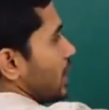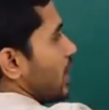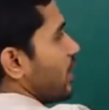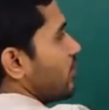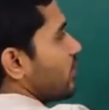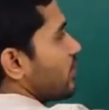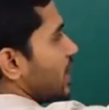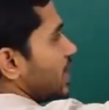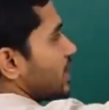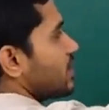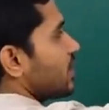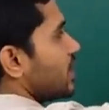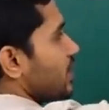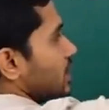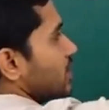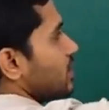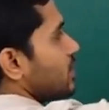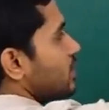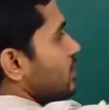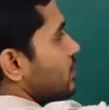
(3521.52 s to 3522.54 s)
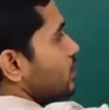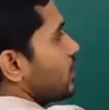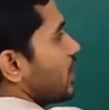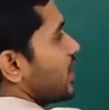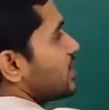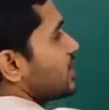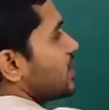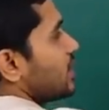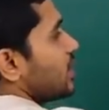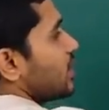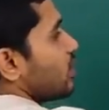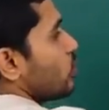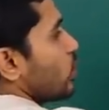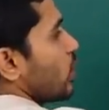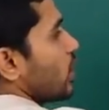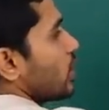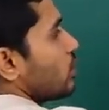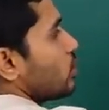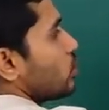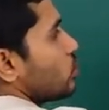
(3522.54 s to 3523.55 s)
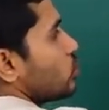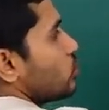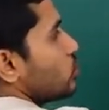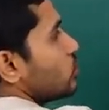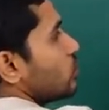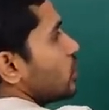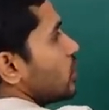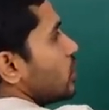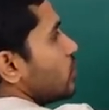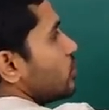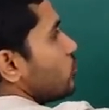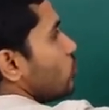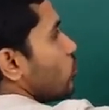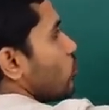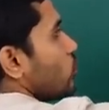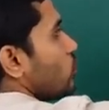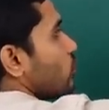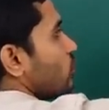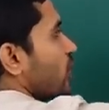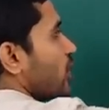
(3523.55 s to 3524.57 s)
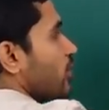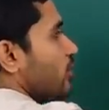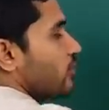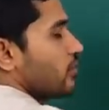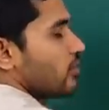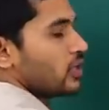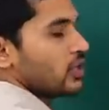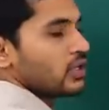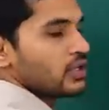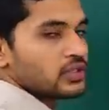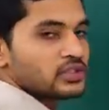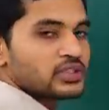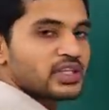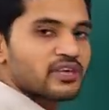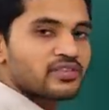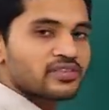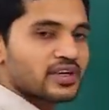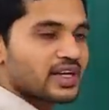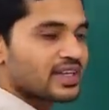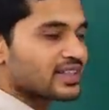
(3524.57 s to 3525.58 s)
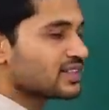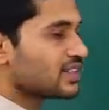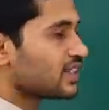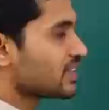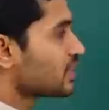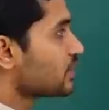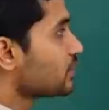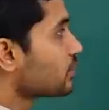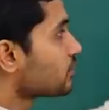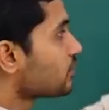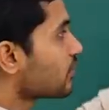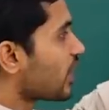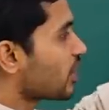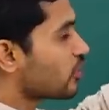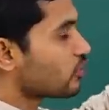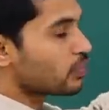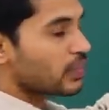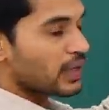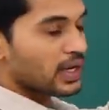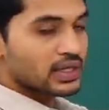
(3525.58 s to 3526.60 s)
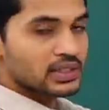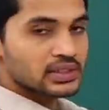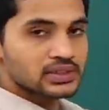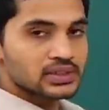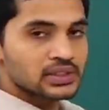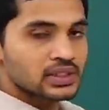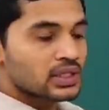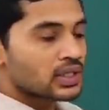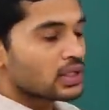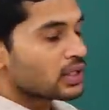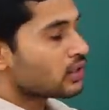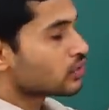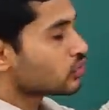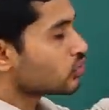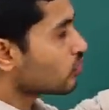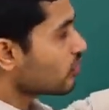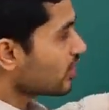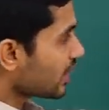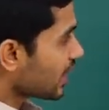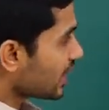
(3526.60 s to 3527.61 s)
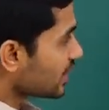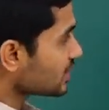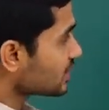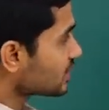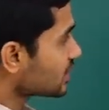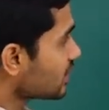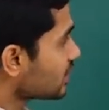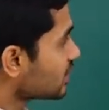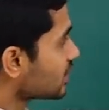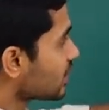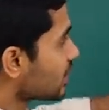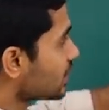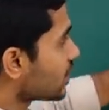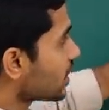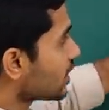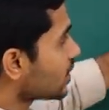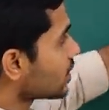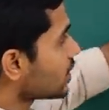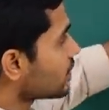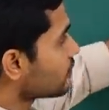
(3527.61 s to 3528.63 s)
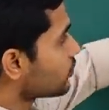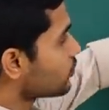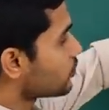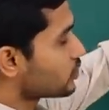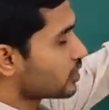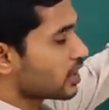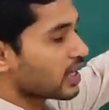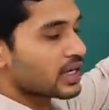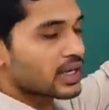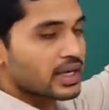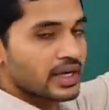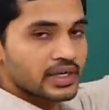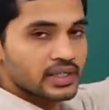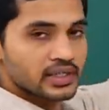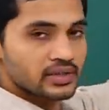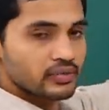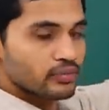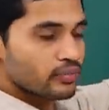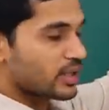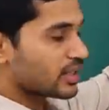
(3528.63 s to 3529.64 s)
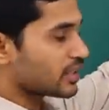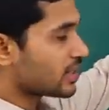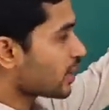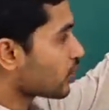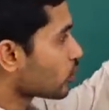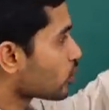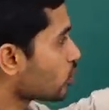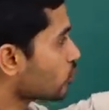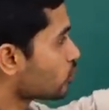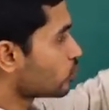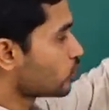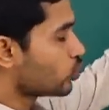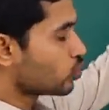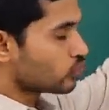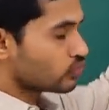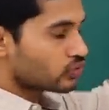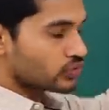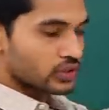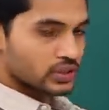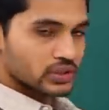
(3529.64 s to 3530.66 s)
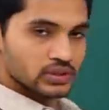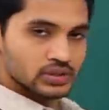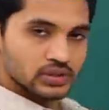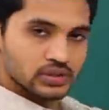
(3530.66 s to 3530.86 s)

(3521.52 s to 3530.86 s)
I have cut that you can see that 1, 2, 3, 4, 5. So, I have cut that into 5 parts. So, we can still say that if they are cut, but they are not moved